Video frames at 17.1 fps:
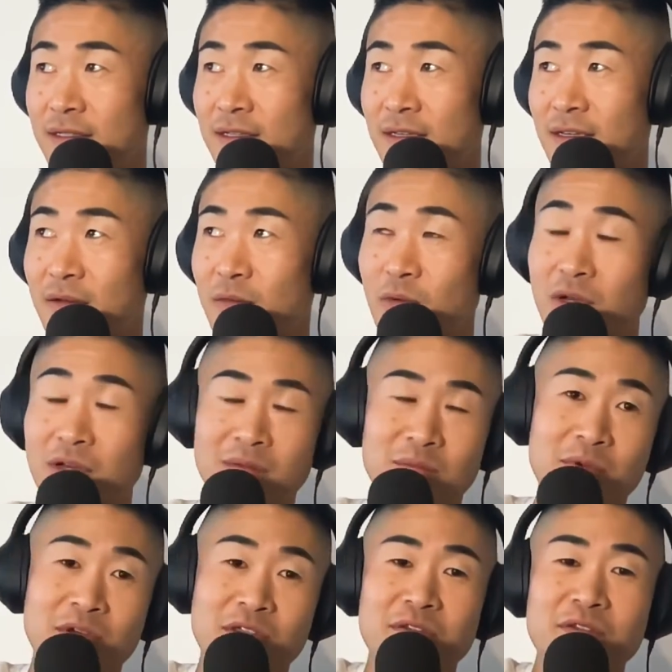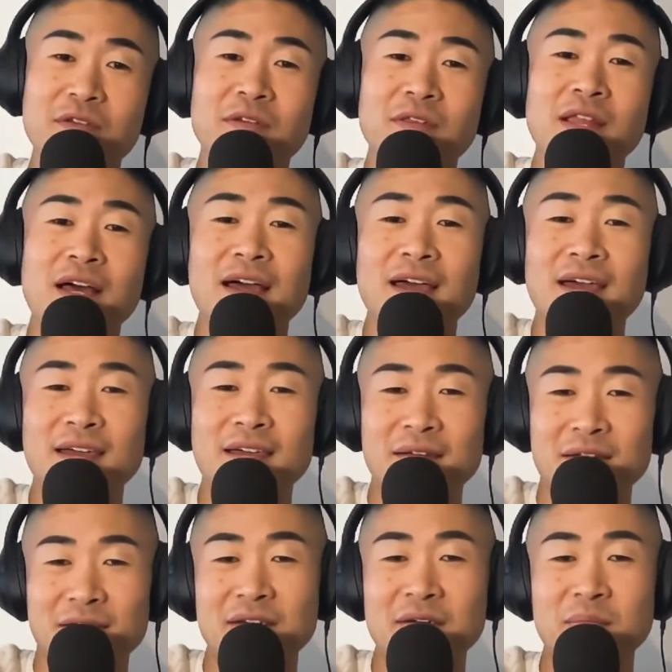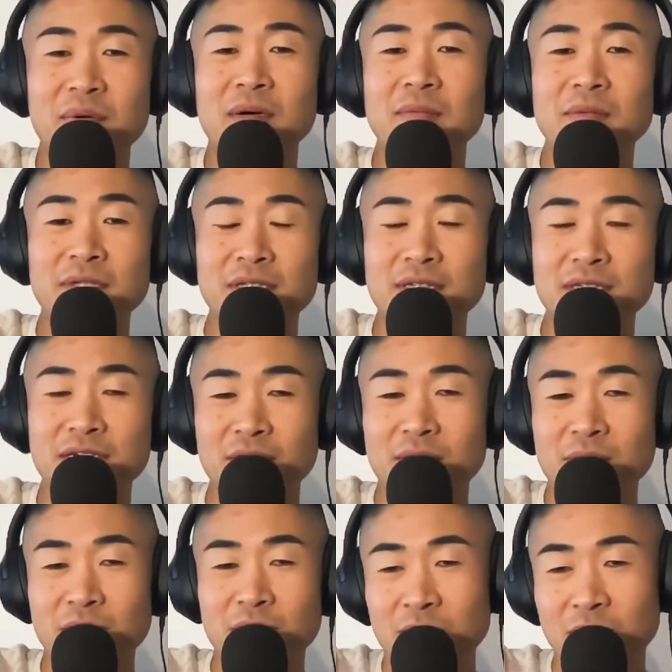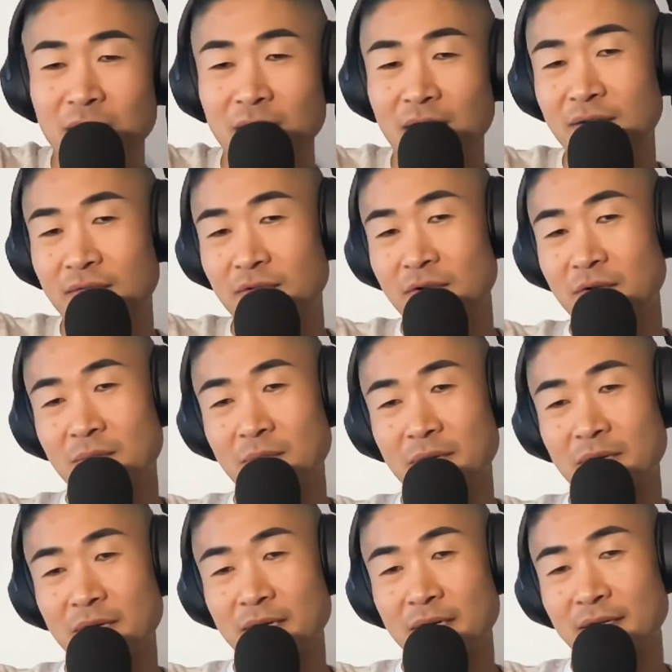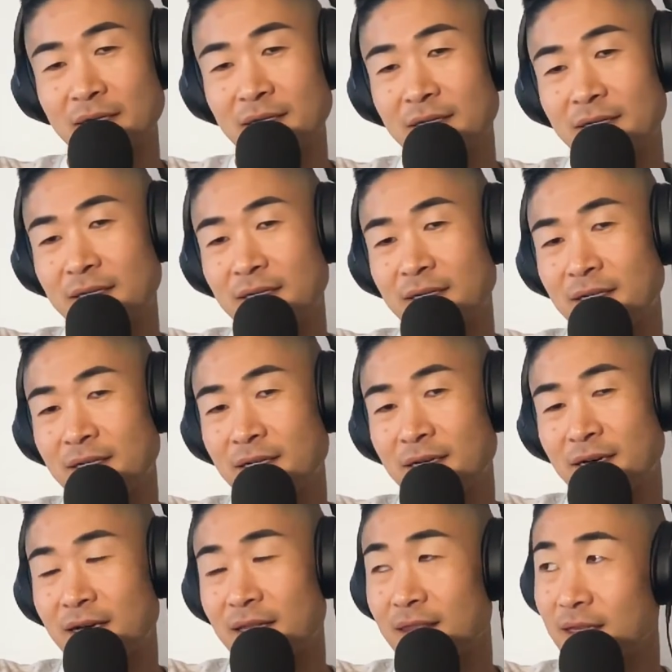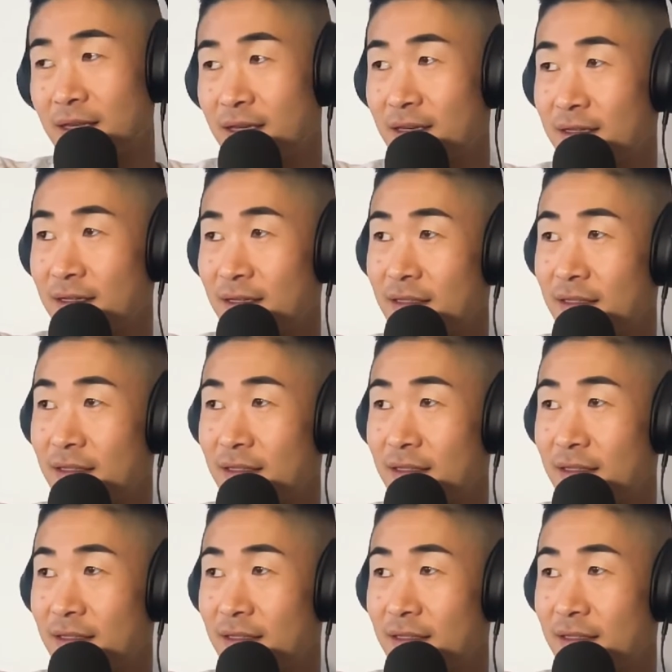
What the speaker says: whether they're lying, publicly or whatever, but I think,